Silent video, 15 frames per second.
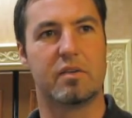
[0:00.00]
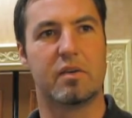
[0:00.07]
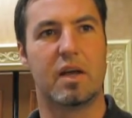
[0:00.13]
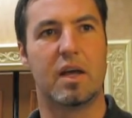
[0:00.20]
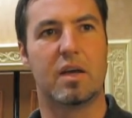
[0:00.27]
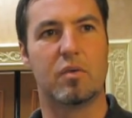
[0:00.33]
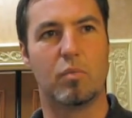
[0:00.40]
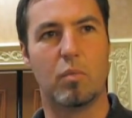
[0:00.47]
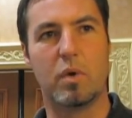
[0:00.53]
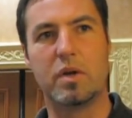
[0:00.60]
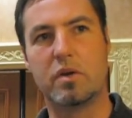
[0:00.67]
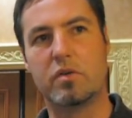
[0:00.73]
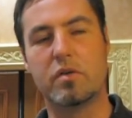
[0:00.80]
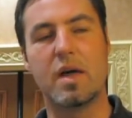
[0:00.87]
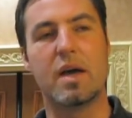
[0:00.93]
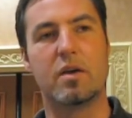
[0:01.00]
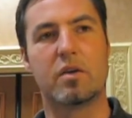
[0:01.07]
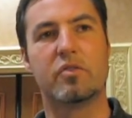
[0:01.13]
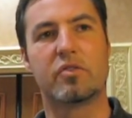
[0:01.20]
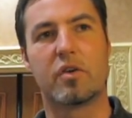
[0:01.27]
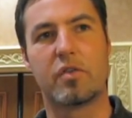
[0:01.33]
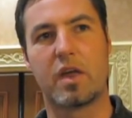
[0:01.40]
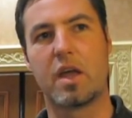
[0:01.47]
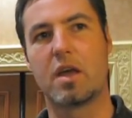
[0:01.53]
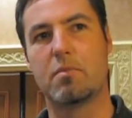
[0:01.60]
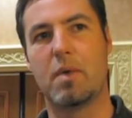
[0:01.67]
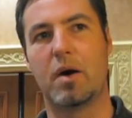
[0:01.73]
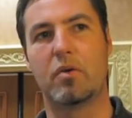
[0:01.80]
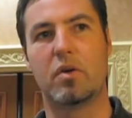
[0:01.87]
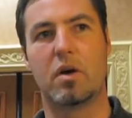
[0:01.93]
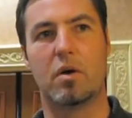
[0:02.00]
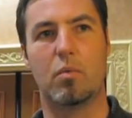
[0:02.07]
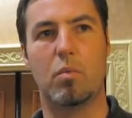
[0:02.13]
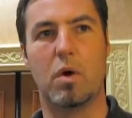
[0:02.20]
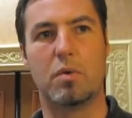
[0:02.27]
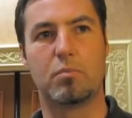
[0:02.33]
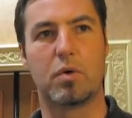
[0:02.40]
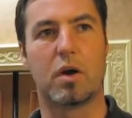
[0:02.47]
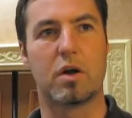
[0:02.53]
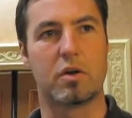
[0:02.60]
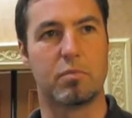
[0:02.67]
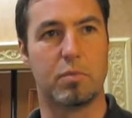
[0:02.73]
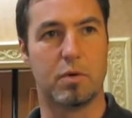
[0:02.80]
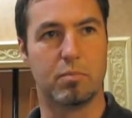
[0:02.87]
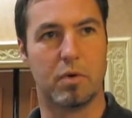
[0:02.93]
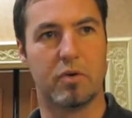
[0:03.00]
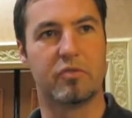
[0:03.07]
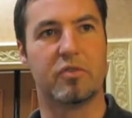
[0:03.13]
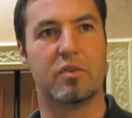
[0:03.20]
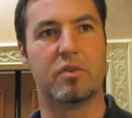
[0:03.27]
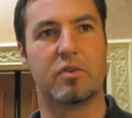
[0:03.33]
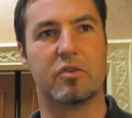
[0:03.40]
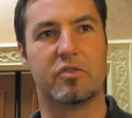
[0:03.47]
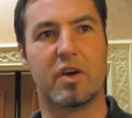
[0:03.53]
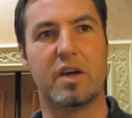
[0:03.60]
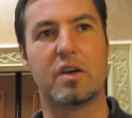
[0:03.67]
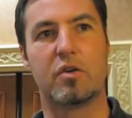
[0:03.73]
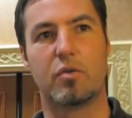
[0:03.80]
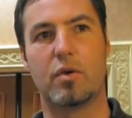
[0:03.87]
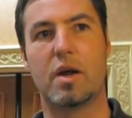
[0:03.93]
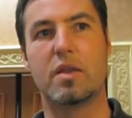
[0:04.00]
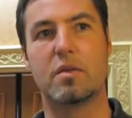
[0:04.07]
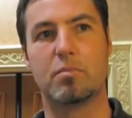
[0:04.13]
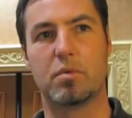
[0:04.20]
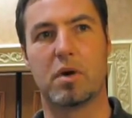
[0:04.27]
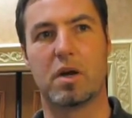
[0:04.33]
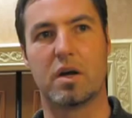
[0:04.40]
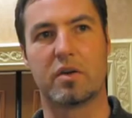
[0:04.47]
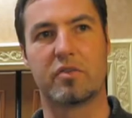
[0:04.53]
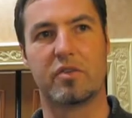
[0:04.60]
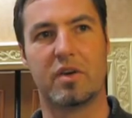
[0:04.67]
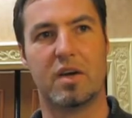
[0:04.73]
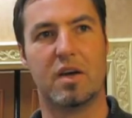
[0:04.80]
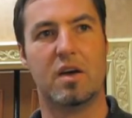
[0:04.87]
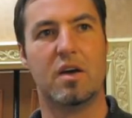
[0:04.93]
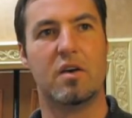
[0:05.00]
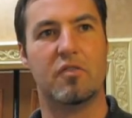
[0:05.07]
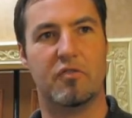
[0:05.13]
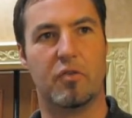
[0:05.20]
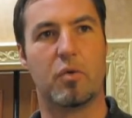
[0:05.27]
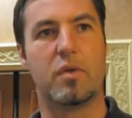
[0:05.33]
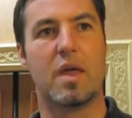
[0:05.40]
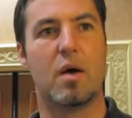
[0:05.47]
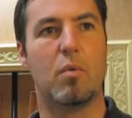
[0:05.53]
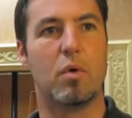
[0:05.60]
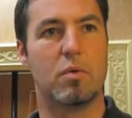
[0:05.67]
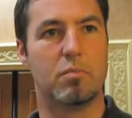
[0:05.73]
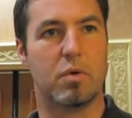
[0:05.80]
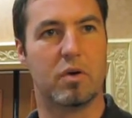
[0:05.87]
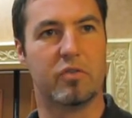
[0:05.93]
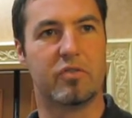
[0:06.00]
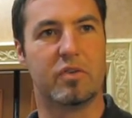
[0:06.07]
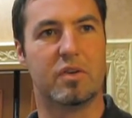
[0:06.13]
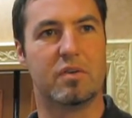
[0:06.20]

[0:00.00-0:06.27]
And when you do that, you can start thinking about a one product per person. You design and create the product for that one person.